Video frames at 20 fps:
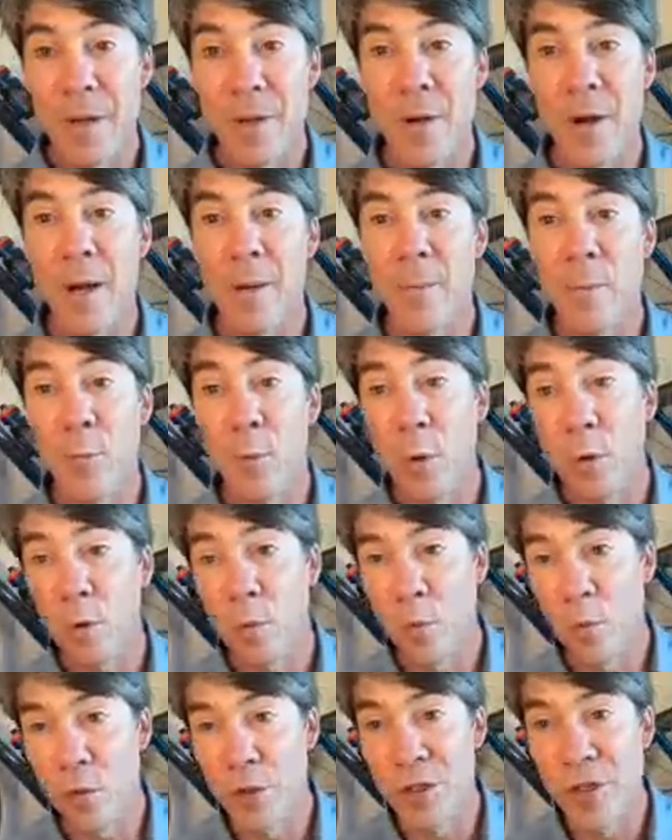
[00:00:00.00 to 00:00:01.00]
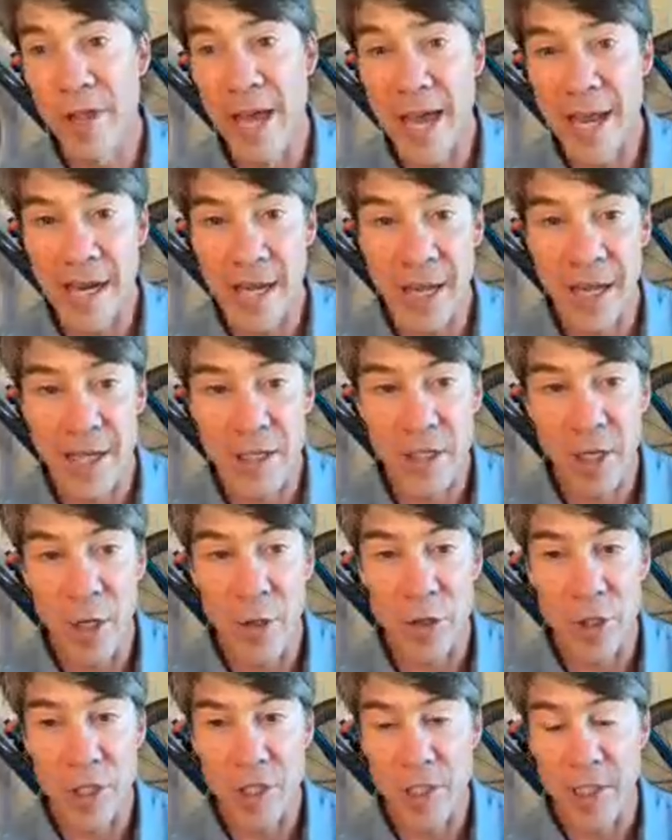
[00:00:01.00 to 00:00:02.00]
um, we'll we'll do that as
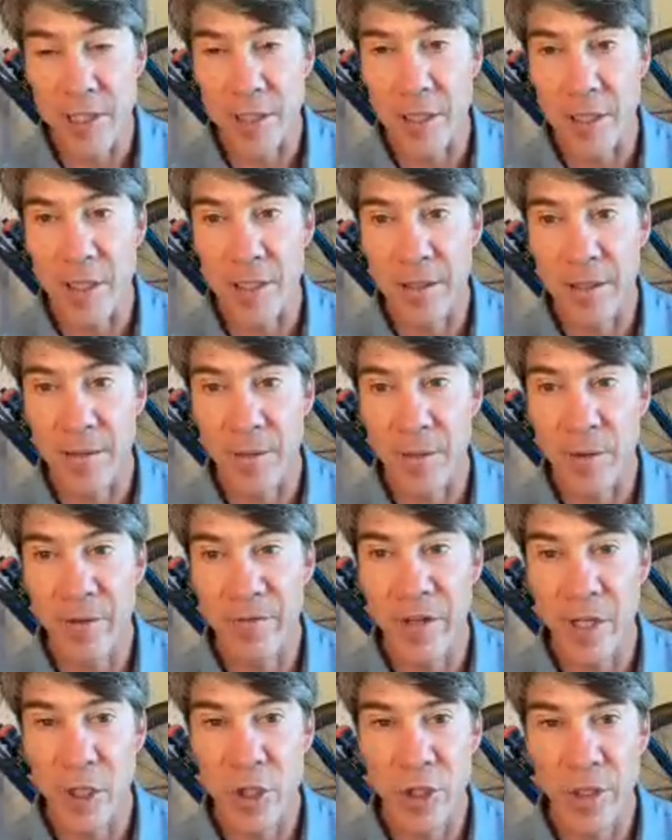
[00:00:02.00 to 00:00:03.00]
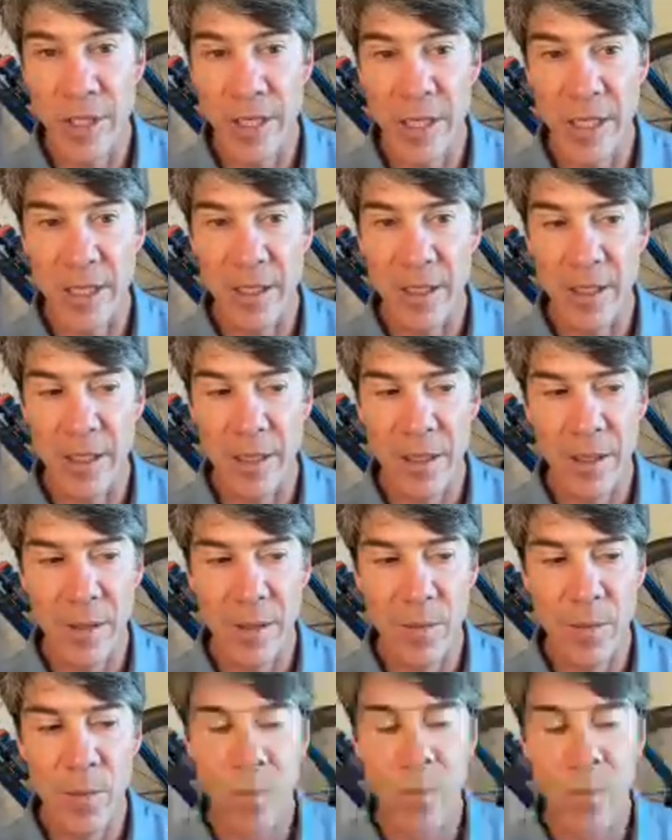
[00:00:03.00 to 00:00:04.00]
coaches, and and eventually
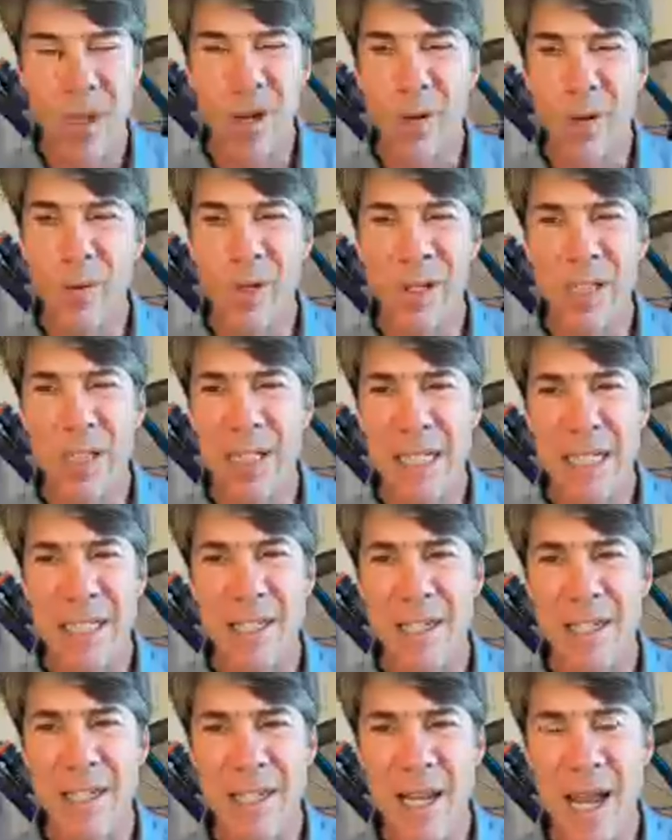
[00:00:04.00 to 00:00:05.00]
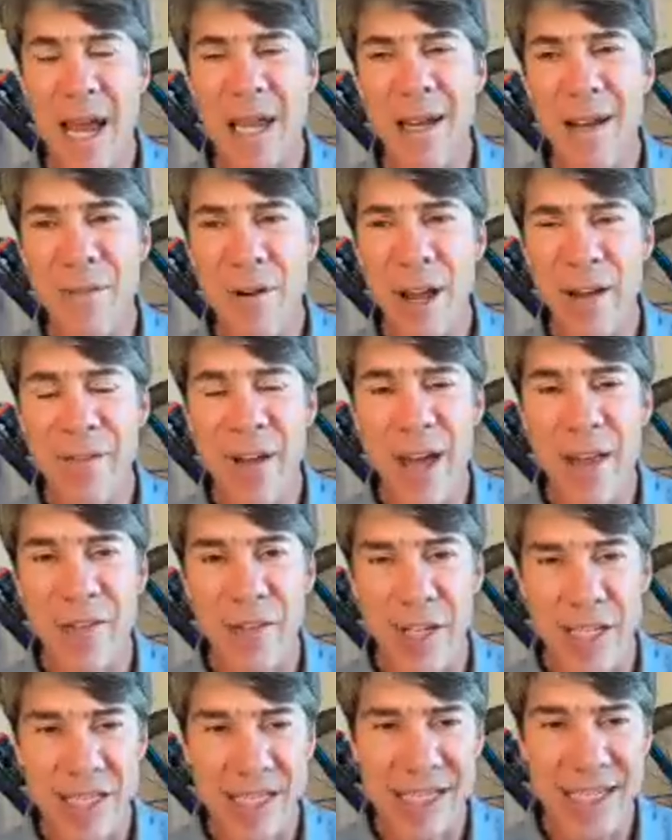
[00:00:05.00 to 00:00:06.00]
we don't really need to. I never have
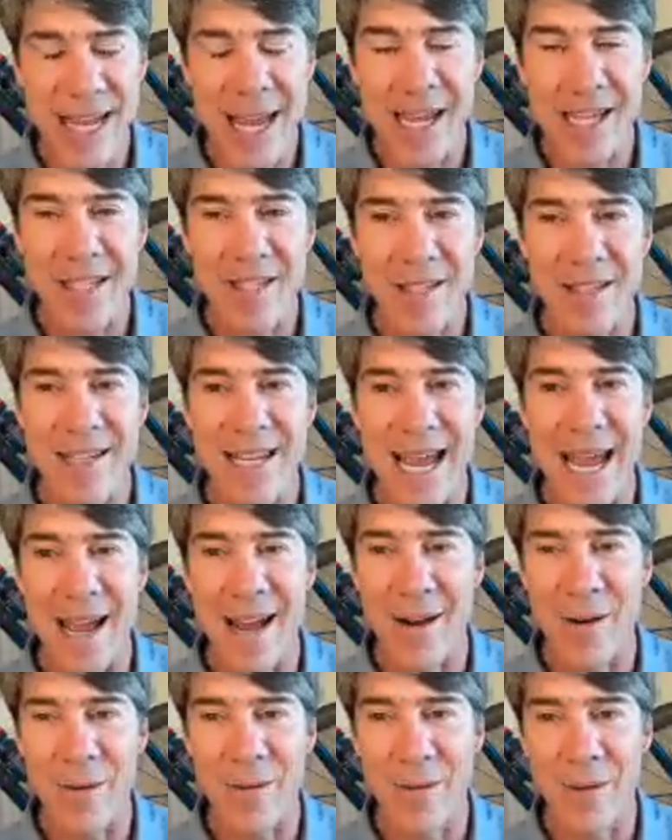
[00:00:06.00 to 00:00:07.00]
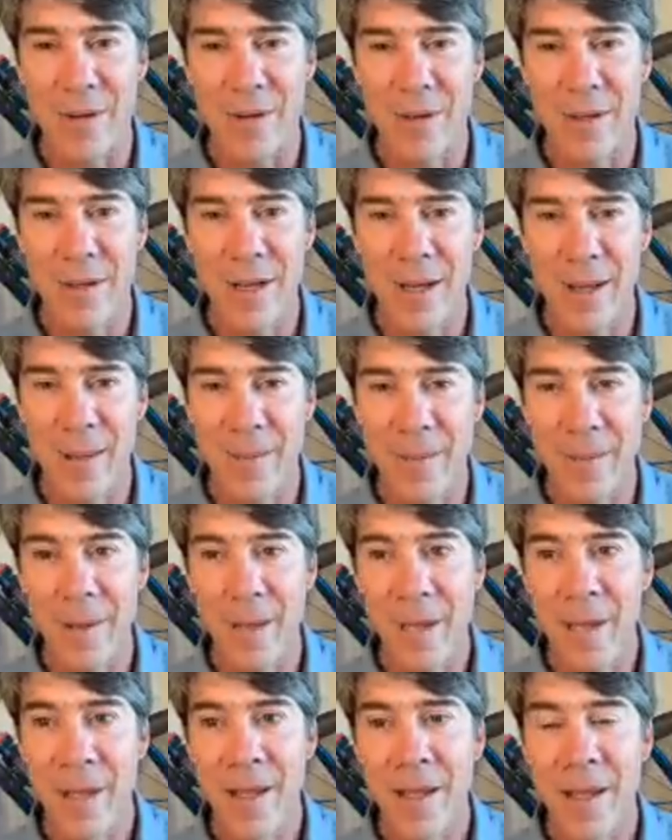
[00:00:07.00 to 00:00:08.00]
athletes test down. Um,
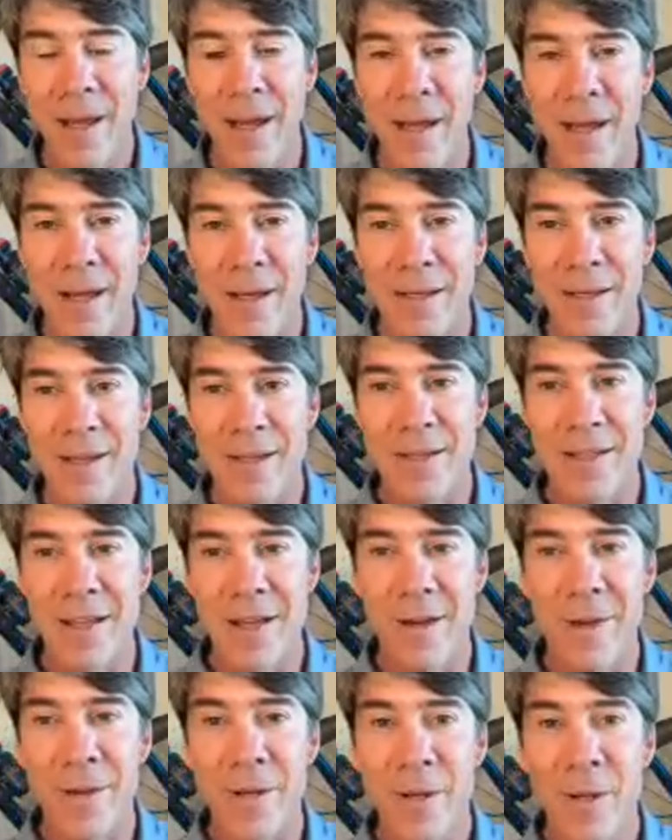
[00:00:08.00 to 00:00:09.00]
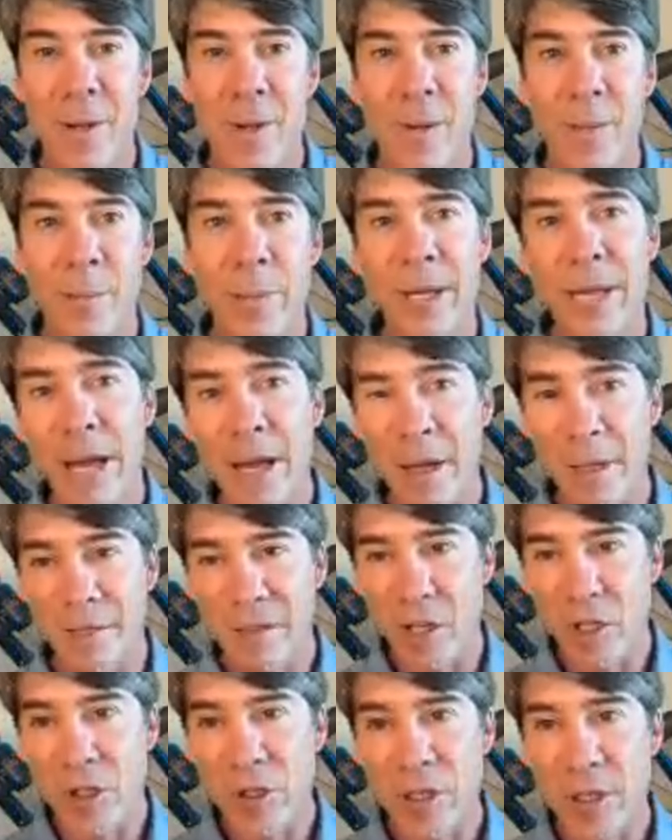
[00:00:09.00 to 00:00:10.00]
uh, so, but yeah,
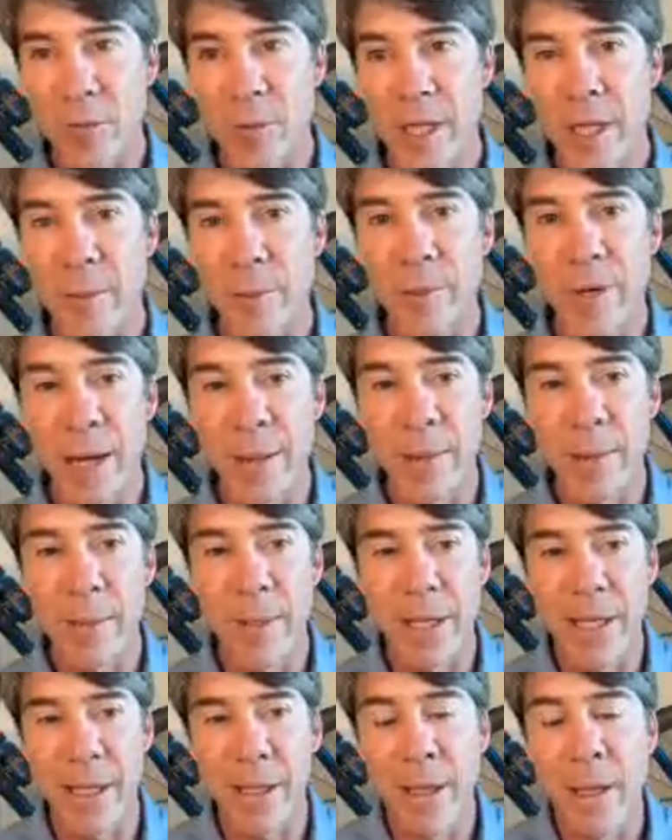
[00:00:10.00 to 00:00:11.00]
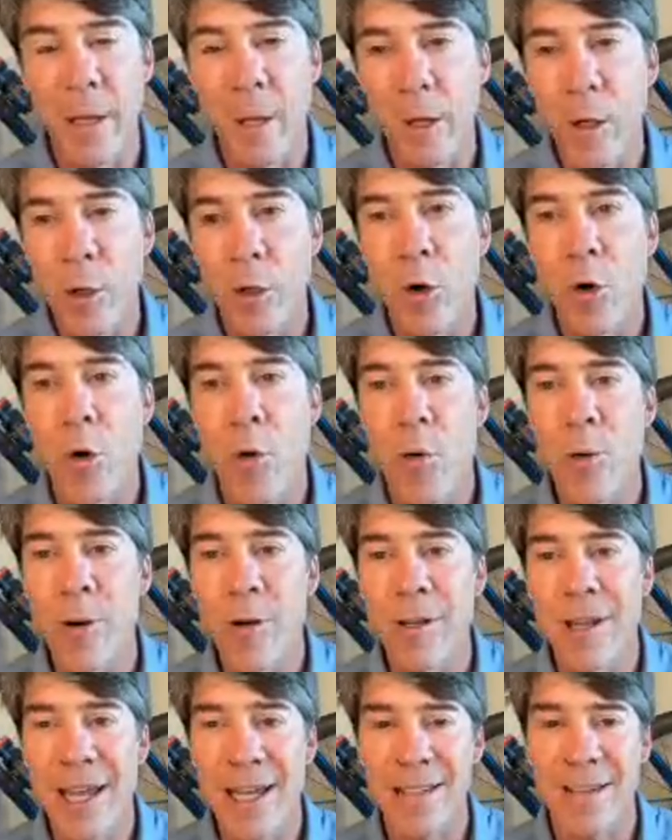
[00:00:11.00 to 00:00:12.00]
eventually we could probably
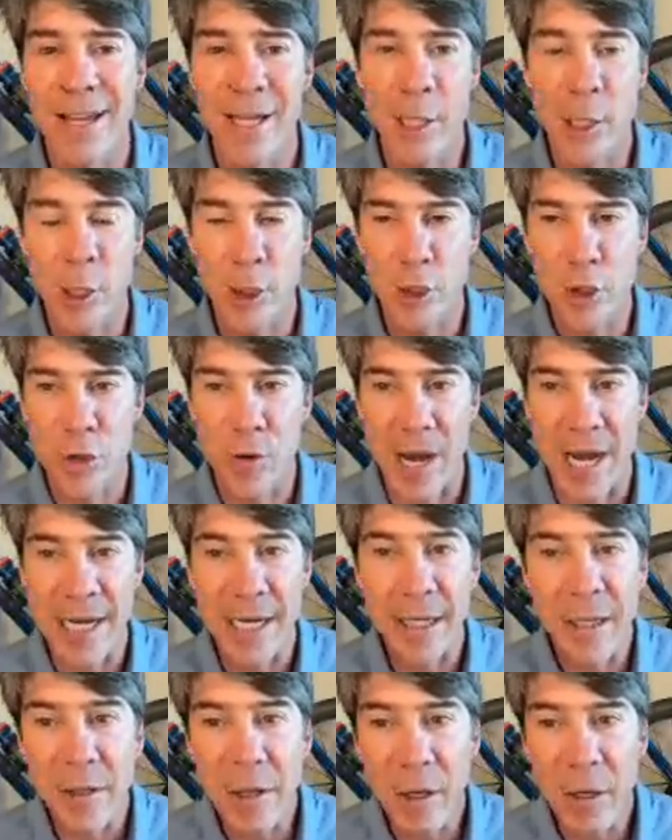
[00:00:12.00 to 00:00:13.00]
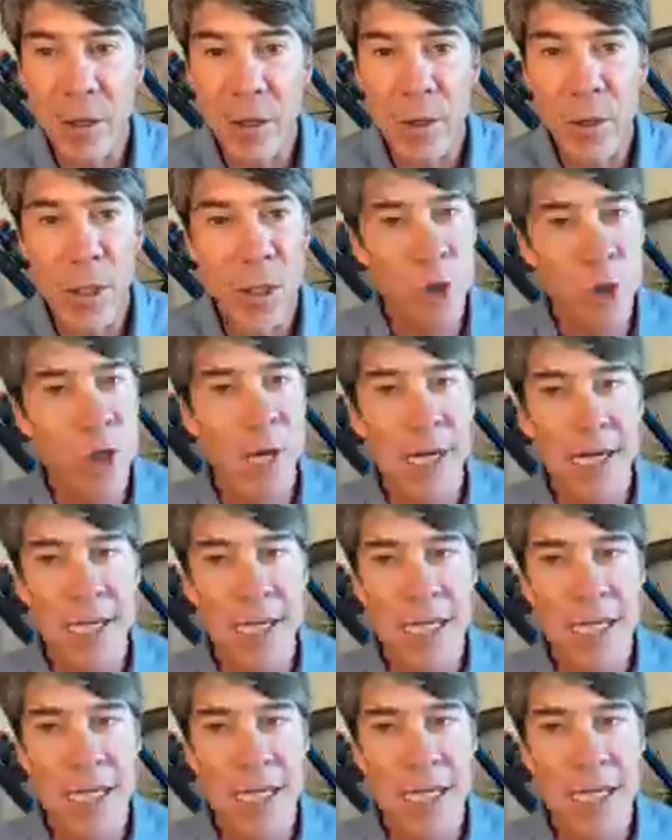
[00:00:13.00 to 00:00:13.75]
correlate like your training load and training